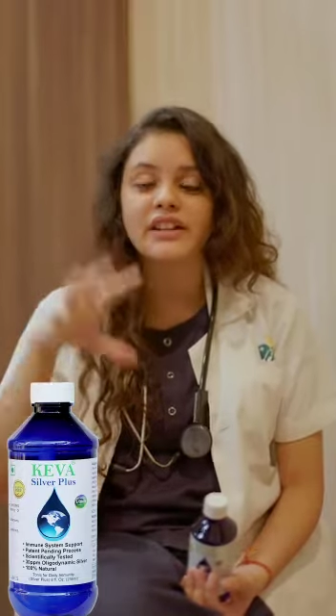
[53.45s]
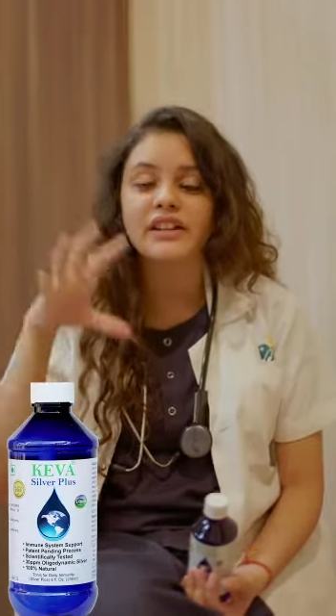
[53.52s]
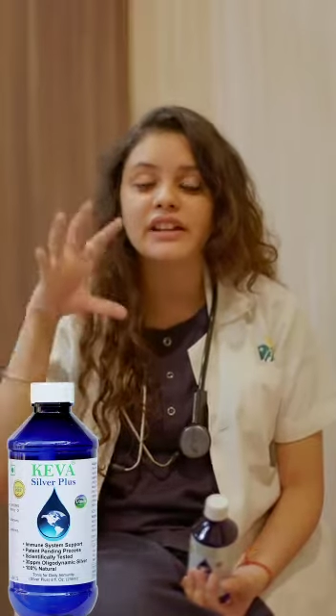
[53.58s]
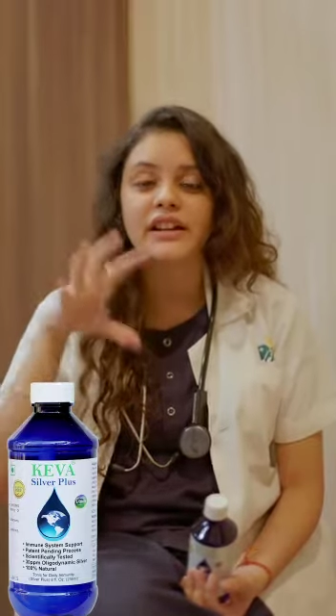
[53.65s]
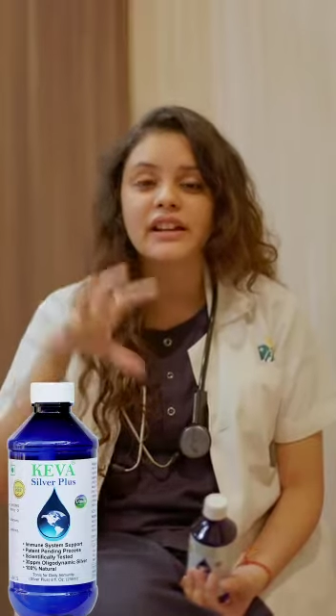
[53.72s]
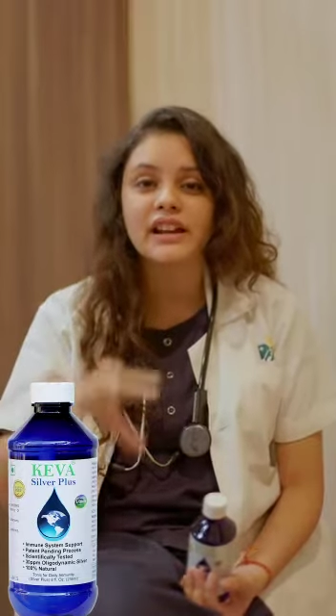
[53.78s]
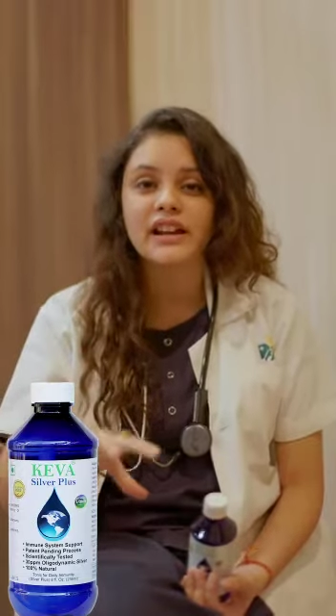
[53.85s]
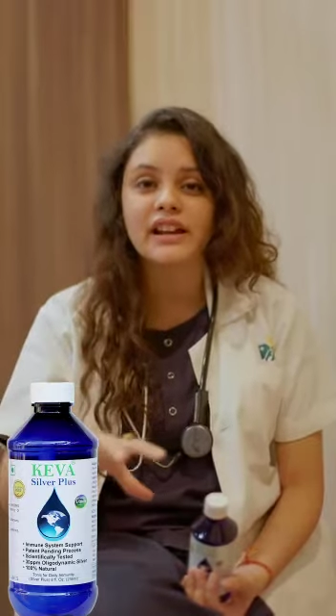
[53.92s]
they
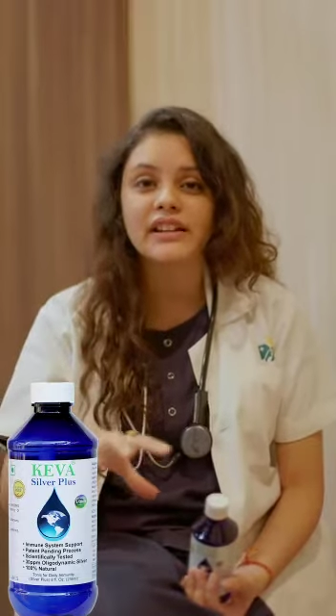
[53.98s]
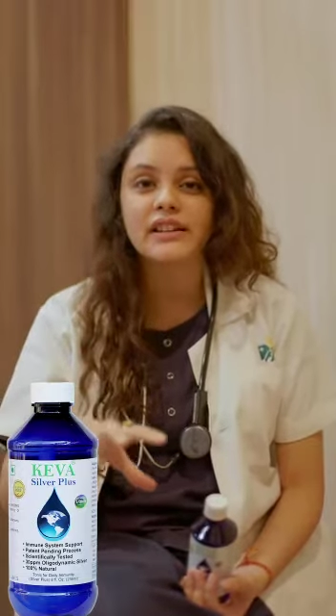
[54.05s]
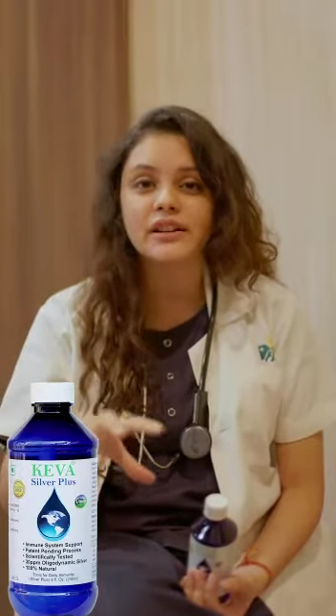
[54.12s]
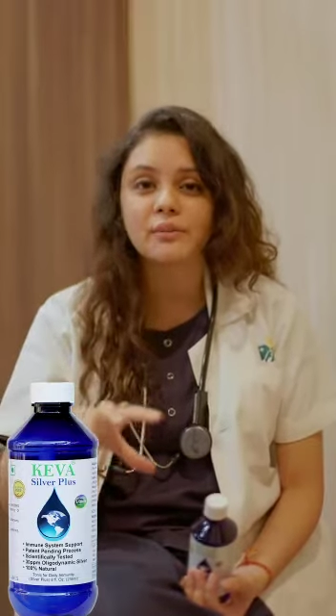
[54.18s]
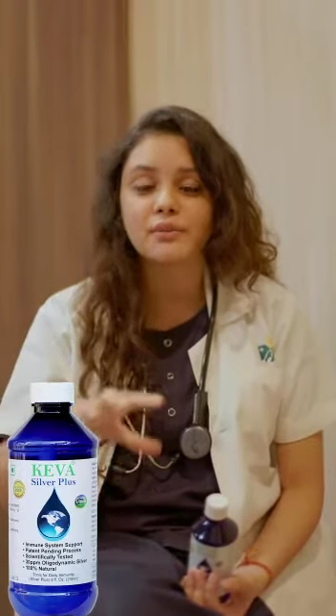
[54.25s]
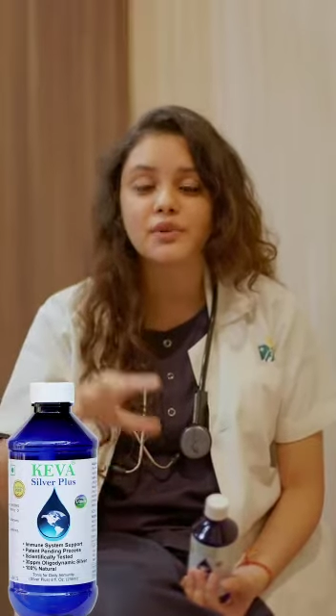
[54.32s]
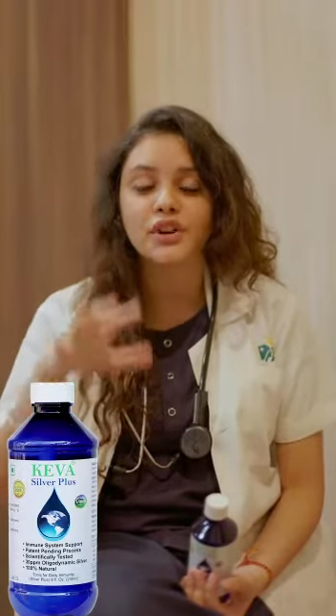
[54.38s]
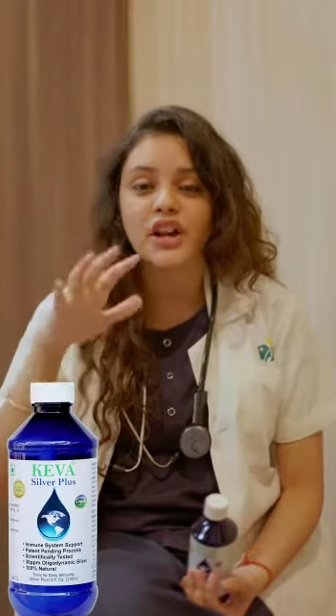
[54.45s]
degrade
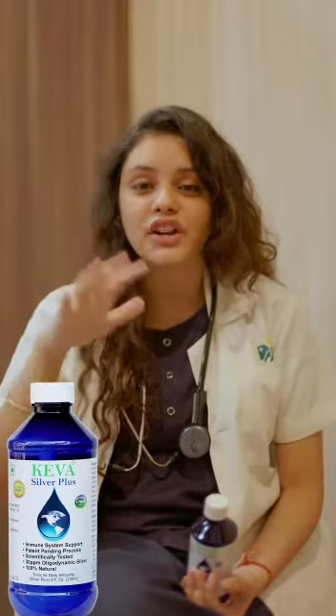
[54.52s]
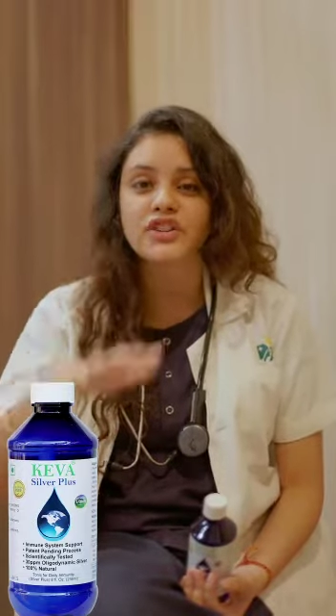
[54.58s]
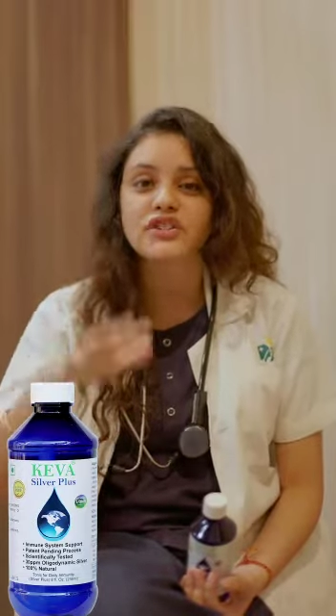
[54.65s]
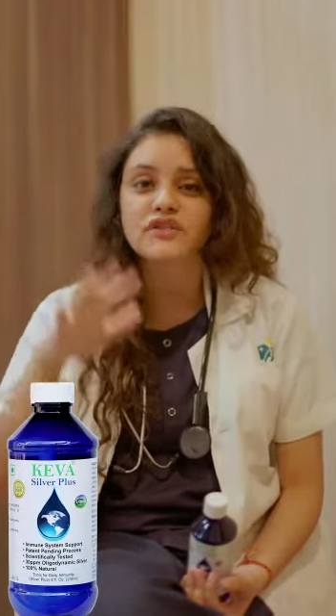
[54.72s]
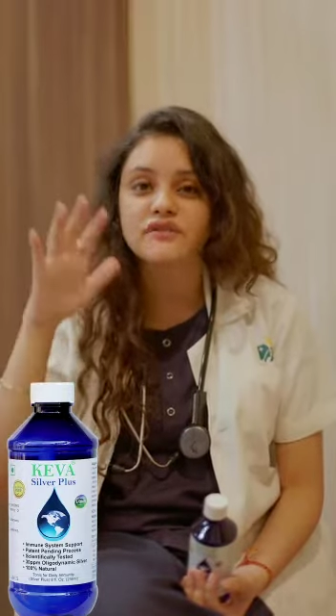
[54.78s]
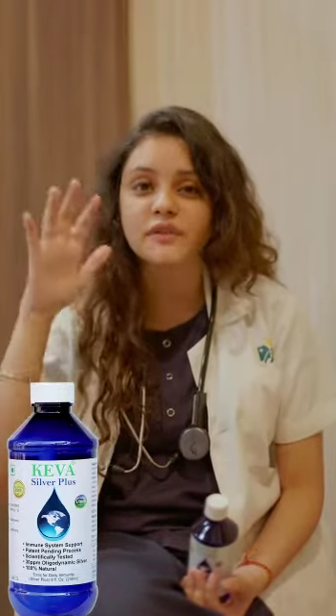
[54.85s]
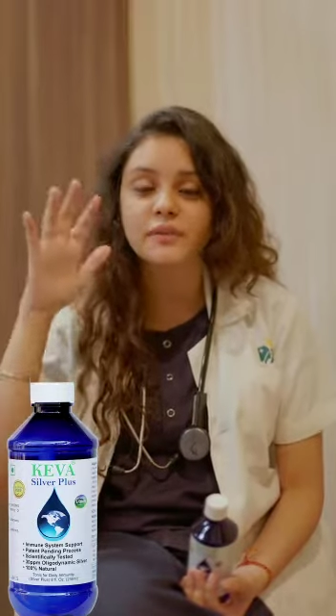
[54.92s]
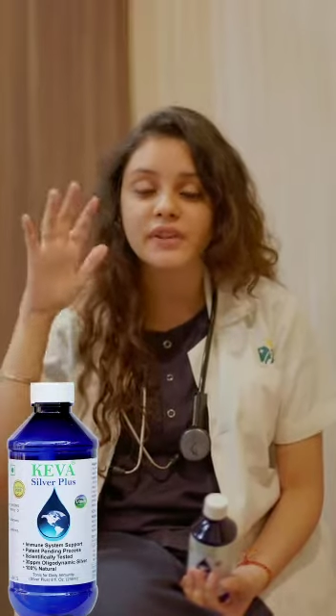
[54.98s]
the
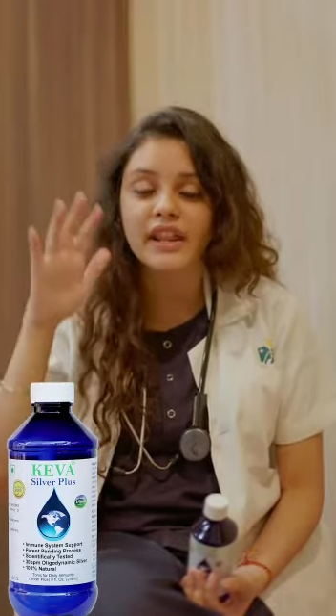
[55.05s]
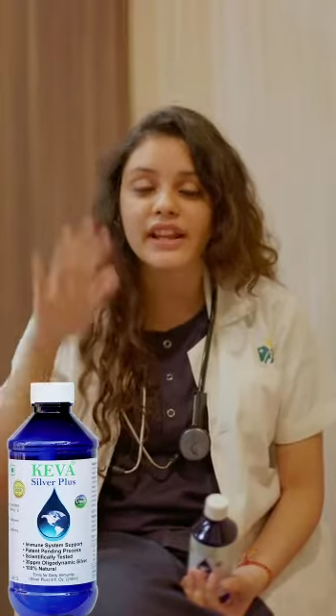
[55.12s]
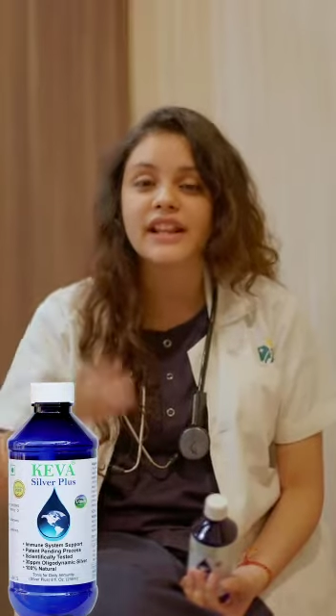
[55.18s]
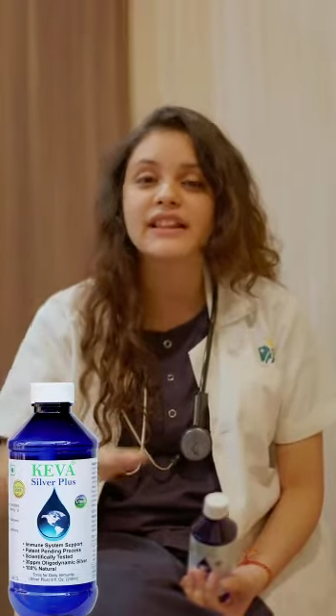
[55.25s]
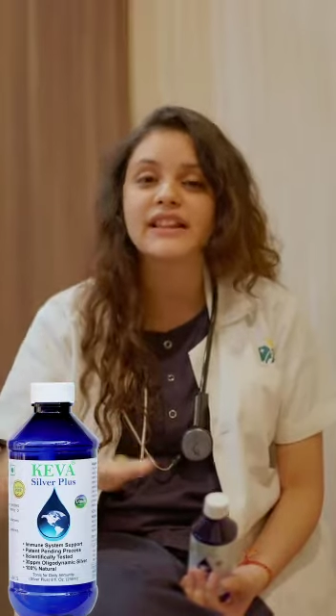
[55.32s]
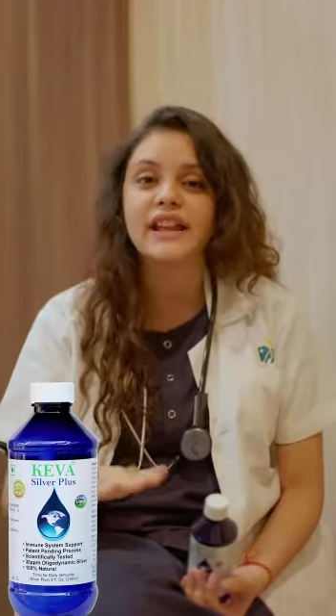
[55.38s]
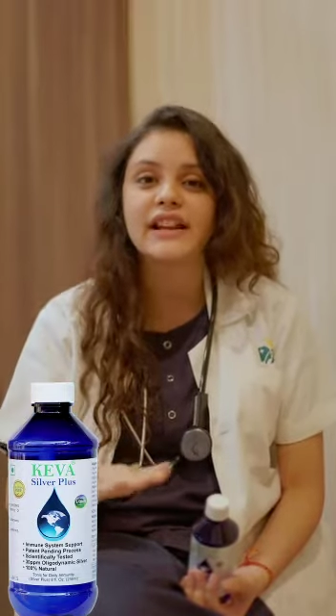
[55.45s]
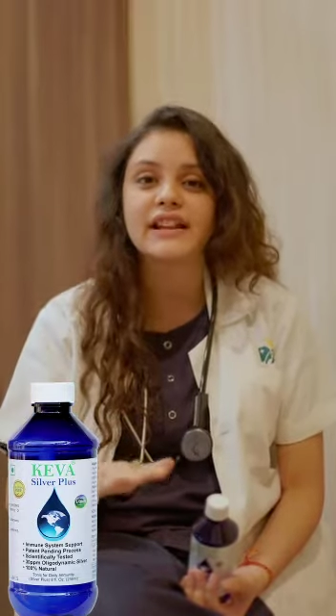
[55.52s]
production then
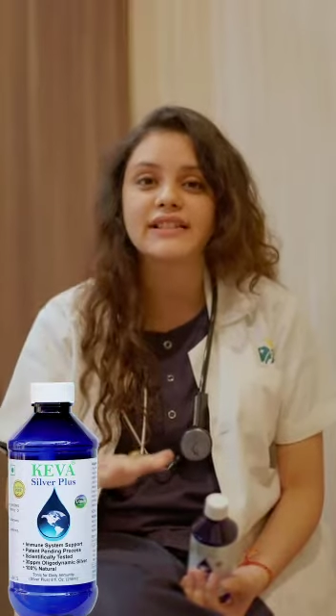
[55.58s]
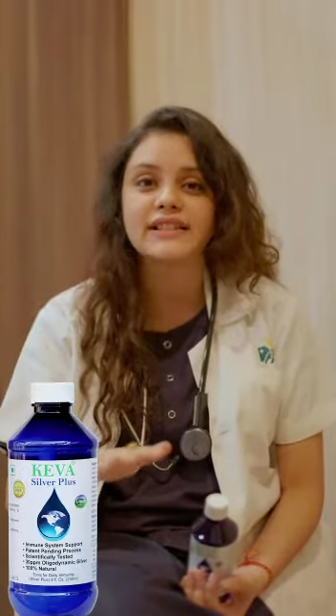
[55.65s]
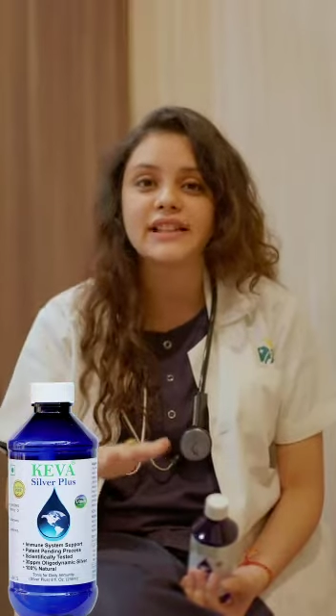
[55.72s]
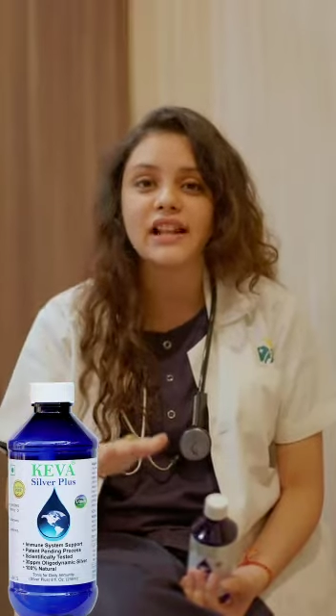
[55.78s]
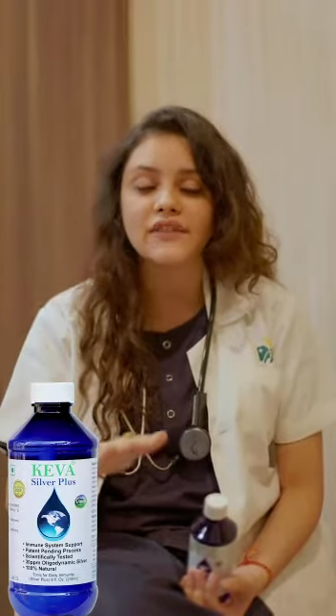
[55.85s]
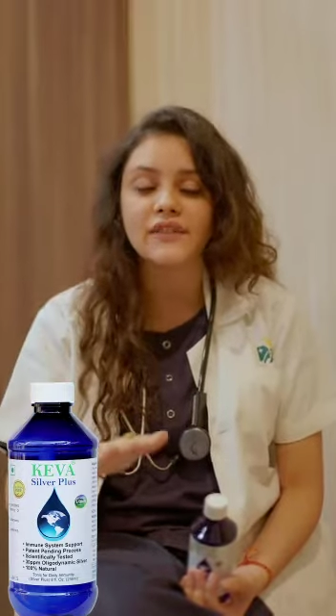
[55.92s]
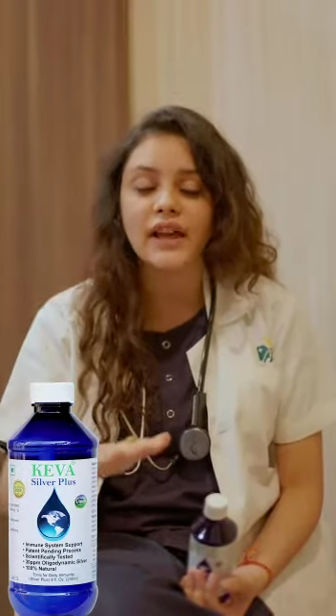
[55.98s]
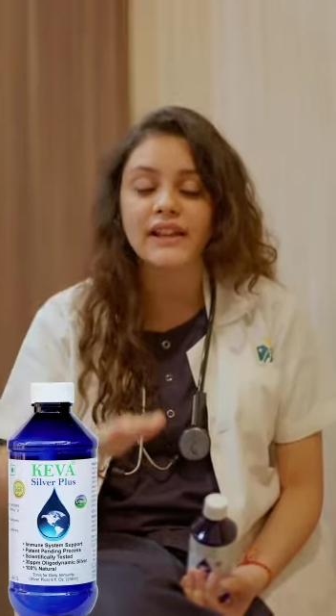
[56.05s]
and there itself.